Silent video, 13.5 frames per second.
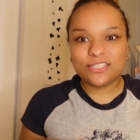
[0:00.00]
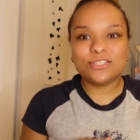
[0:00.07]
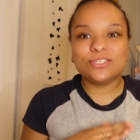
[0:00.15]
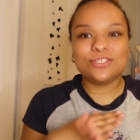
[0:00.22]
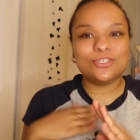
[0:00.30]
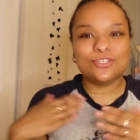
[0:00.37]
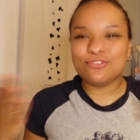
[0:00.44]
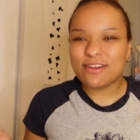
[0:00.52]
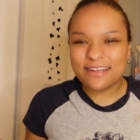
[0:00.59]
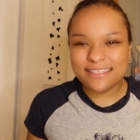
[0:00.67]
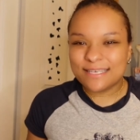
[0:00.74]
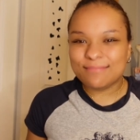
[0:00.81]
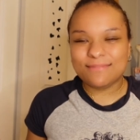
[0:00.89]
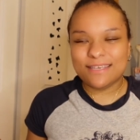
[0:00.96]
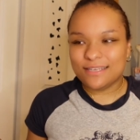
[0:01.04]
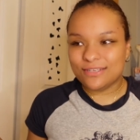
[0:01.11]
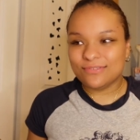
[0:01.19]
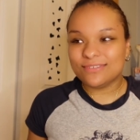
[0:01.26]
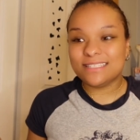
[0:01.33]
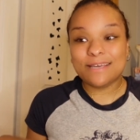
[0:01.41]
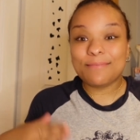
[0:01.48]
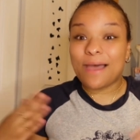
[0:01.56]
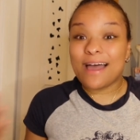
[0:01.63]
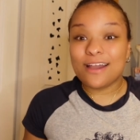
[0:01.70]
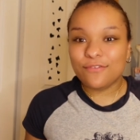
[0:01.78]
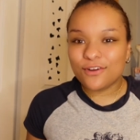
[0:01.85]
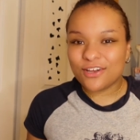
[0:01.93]
Just try something new. Step
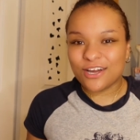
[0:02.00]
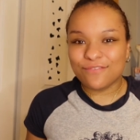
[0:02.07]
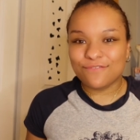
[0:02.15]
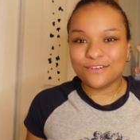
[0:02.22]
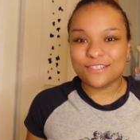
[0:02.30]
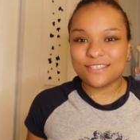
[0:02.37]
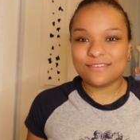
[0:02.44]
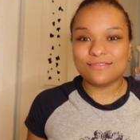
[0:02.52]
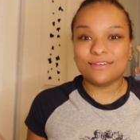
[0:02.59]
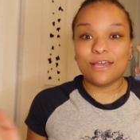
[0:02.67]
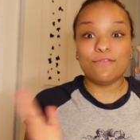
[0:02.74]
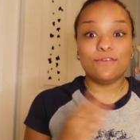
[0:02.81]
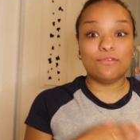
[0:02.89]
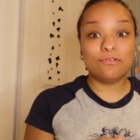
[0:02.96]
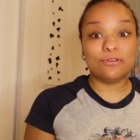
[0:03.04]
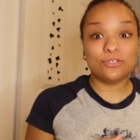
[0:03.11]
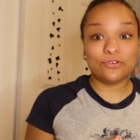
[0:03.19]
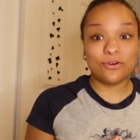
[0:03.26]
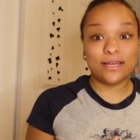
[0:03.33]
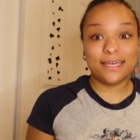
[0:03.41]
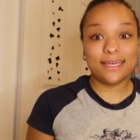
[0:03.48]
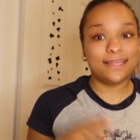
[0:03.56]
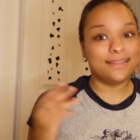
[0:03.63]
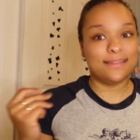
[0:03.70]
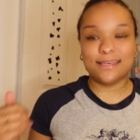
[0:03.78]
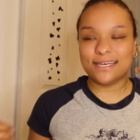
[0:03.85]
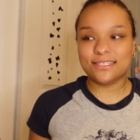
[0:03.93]
out of your comfort zone. If you enjoy
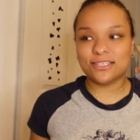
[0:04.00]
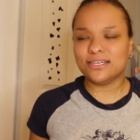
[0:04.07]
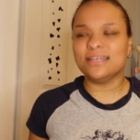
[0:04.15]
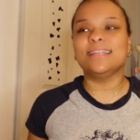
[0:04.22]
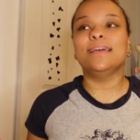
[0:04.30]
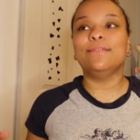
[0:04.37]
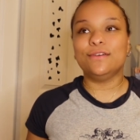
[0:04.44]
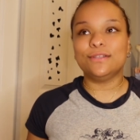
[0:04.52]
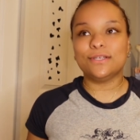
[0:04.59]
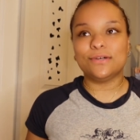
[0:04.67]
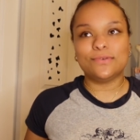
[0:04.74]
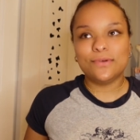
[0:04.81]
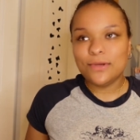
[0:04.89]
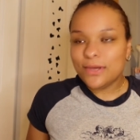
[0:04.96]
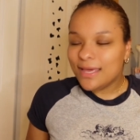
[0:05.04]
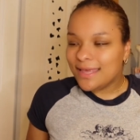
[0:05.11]
it, then that's good. If you don't,